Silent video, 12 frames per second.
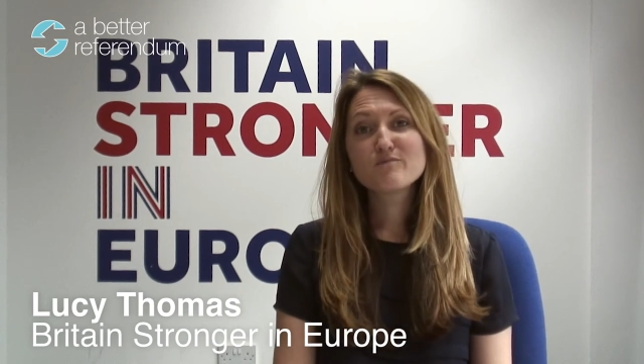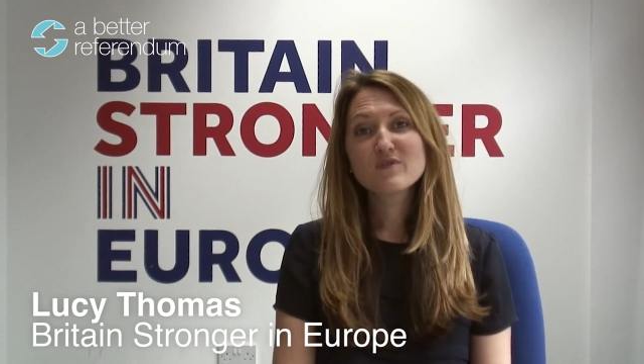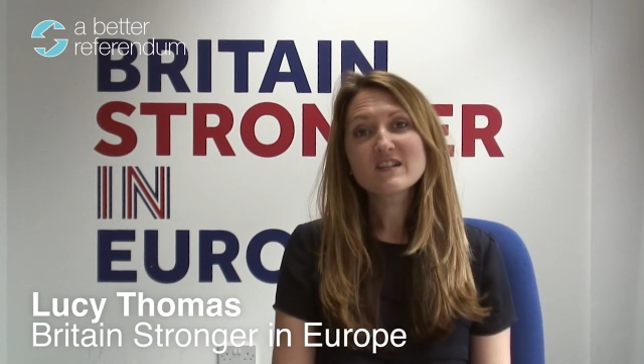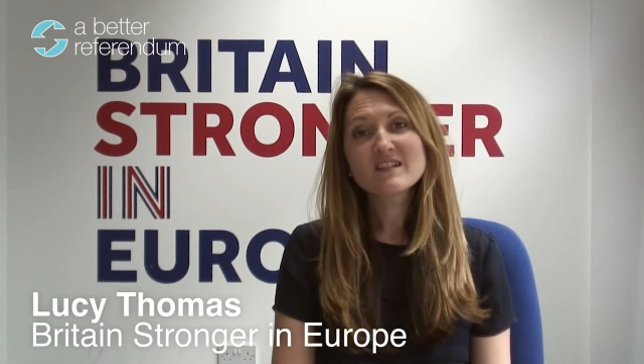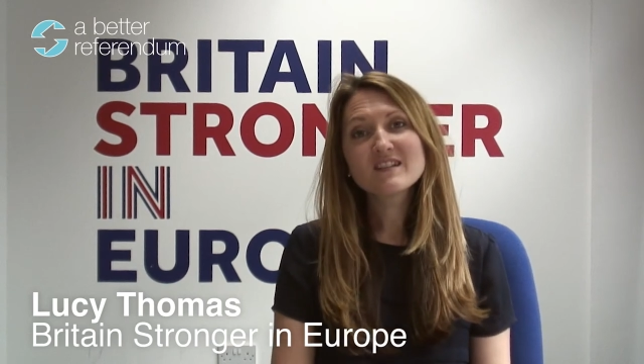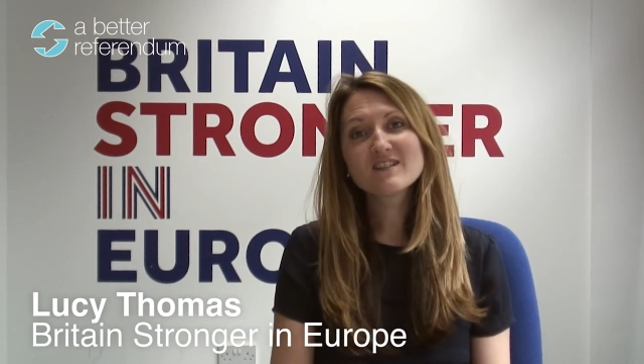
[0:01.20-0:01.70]

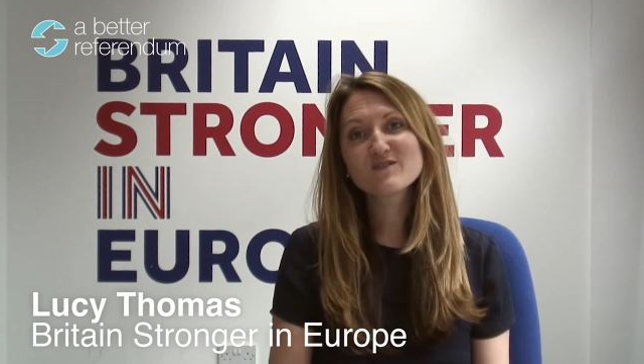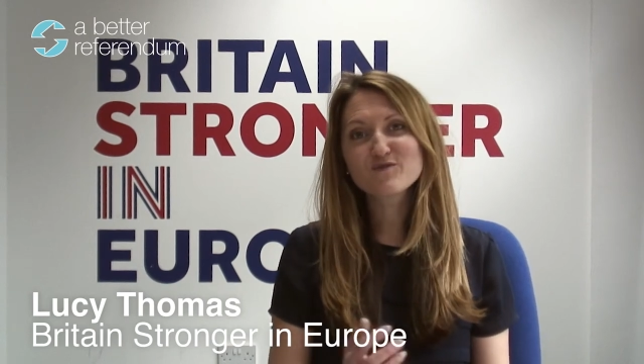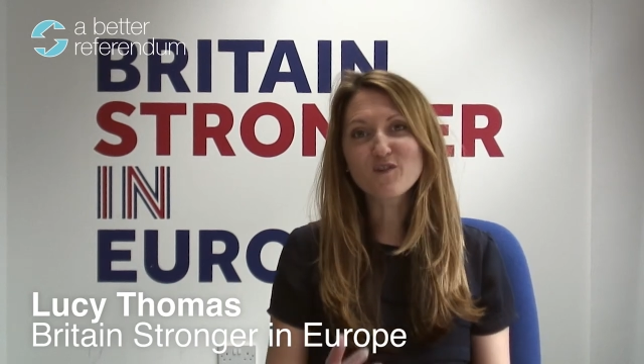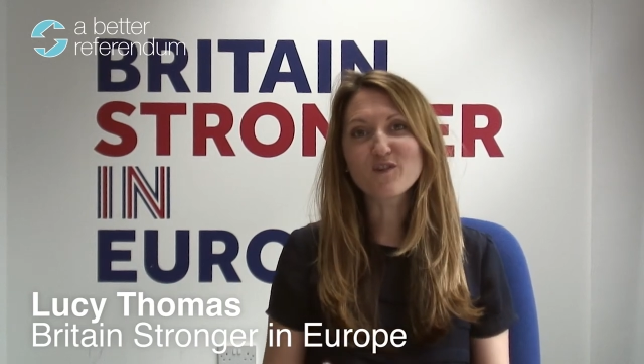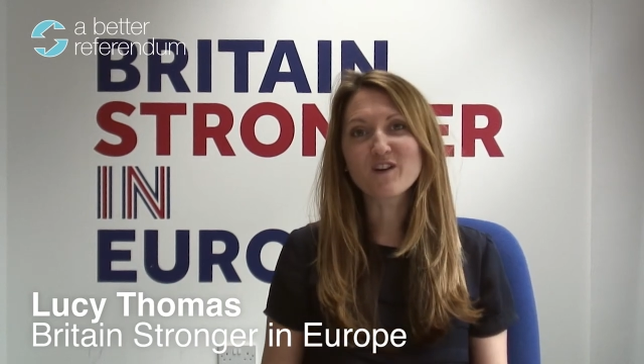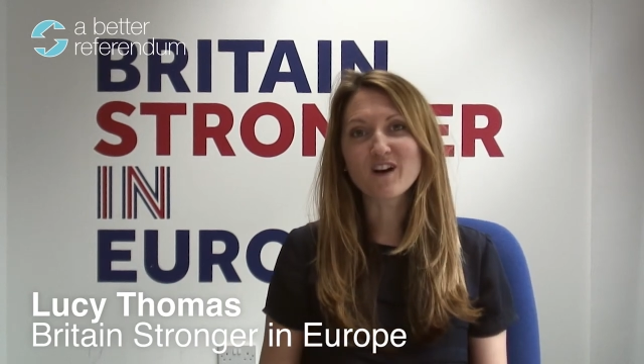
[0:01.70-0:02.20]
Britain is
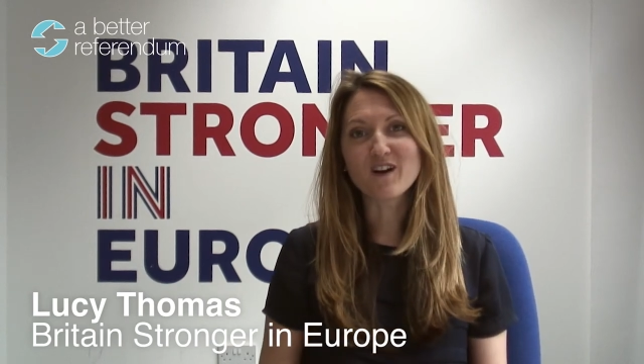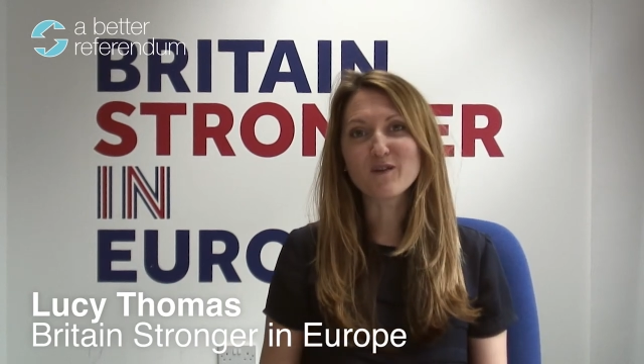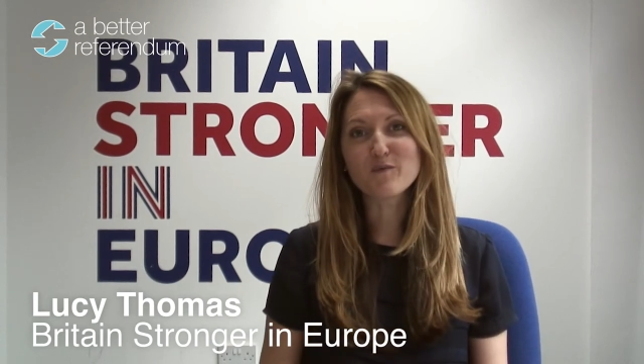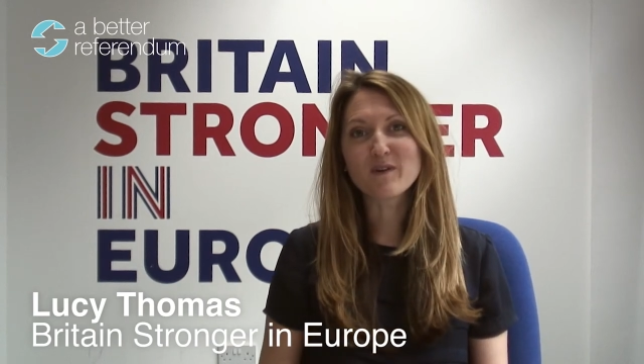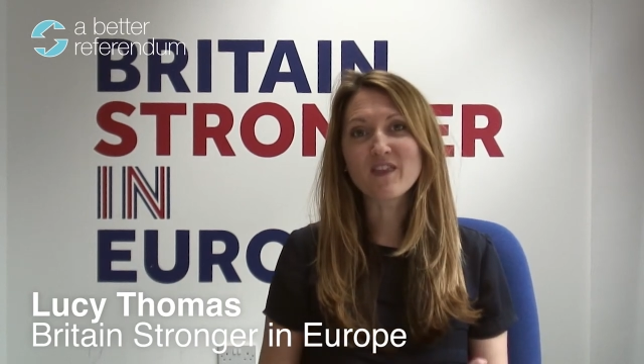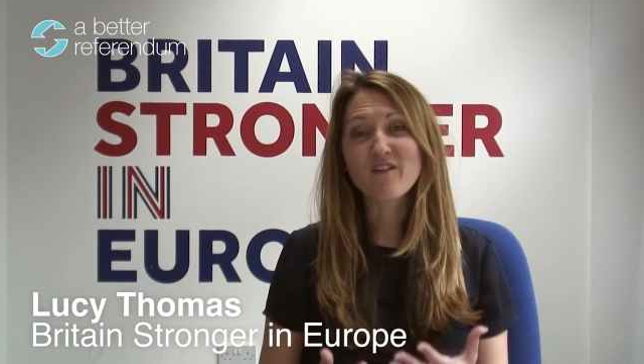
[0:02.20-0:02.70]
stronger
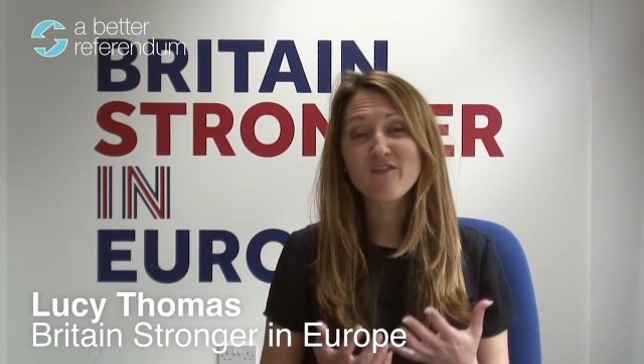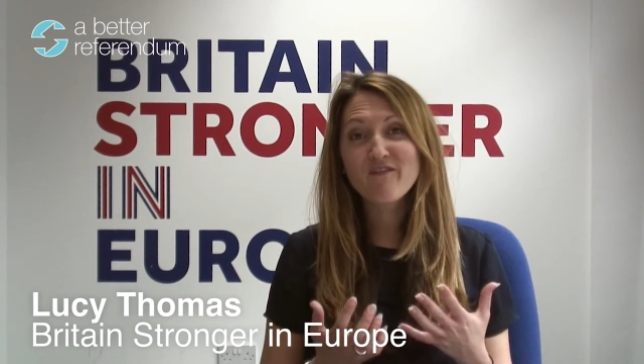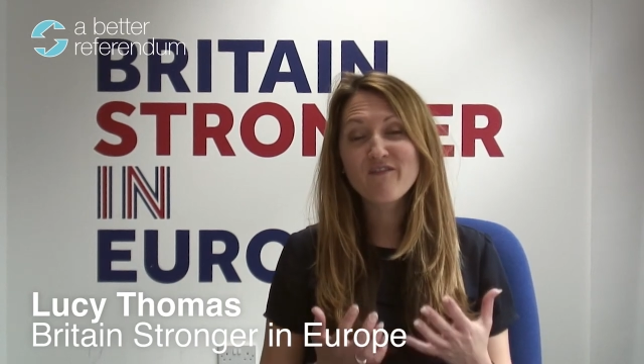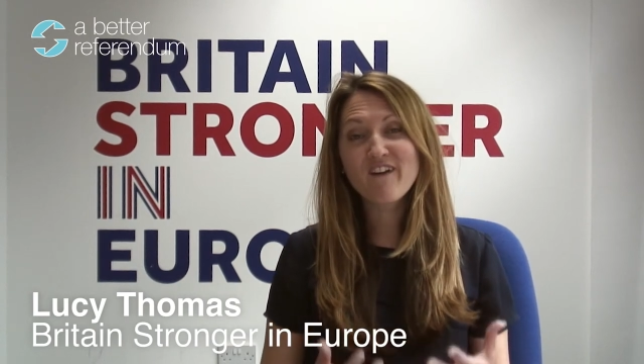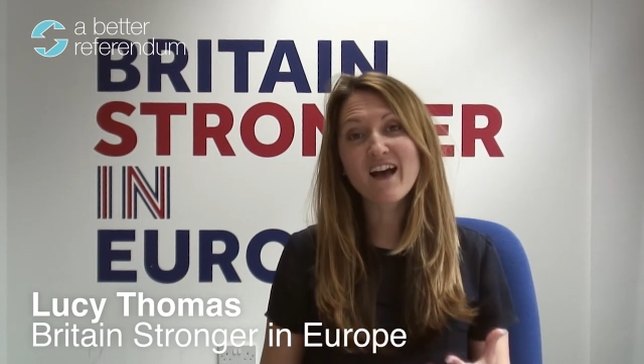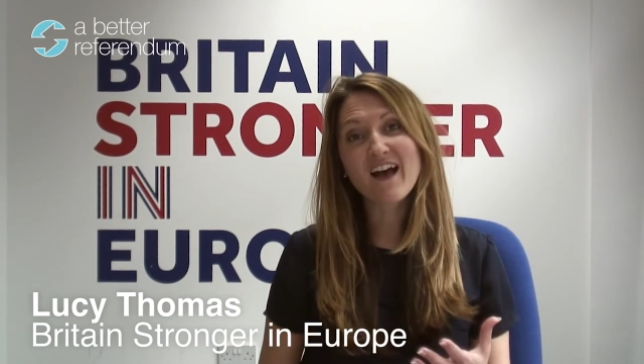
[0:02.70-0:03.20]
with a
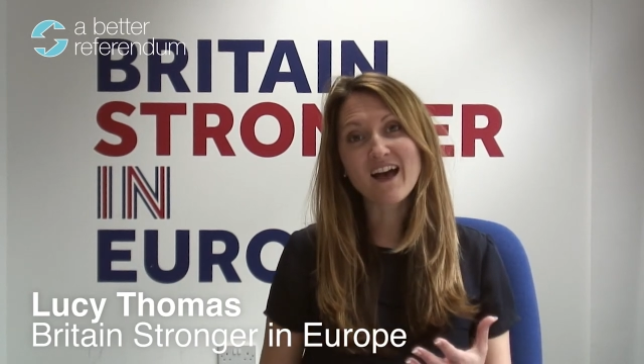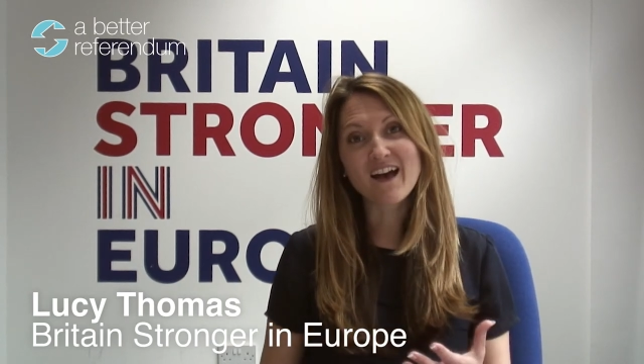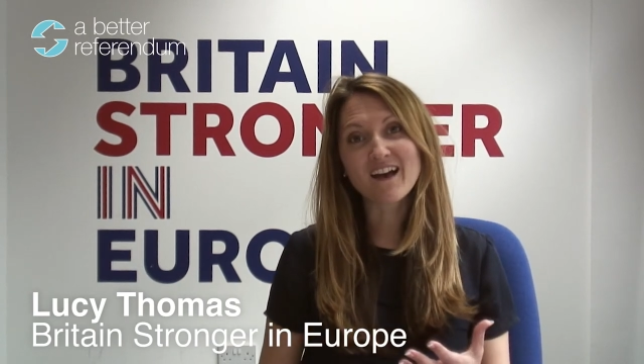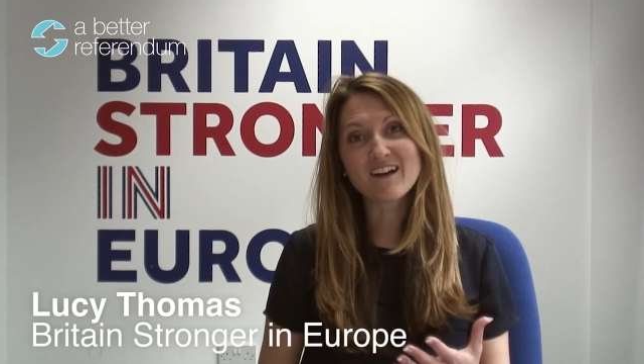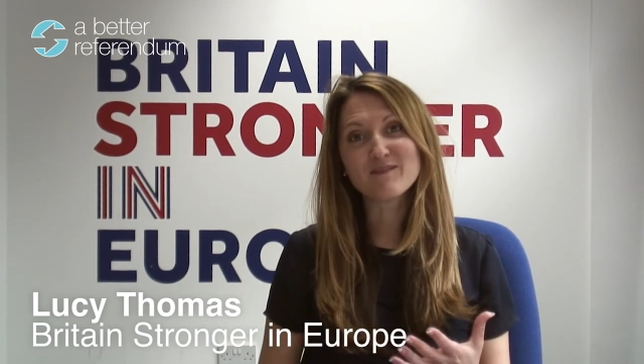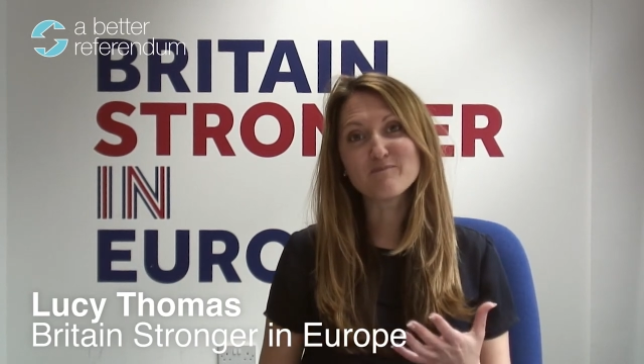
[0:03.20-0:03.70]

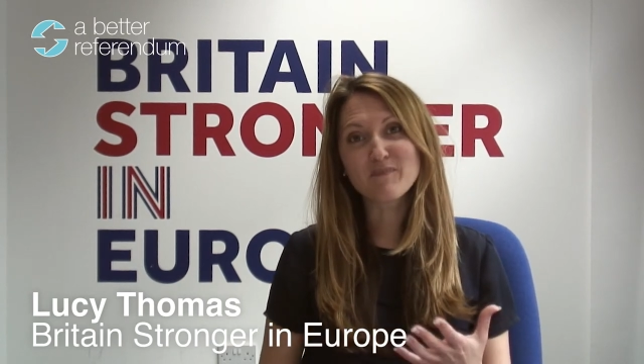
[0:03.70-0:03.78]
fair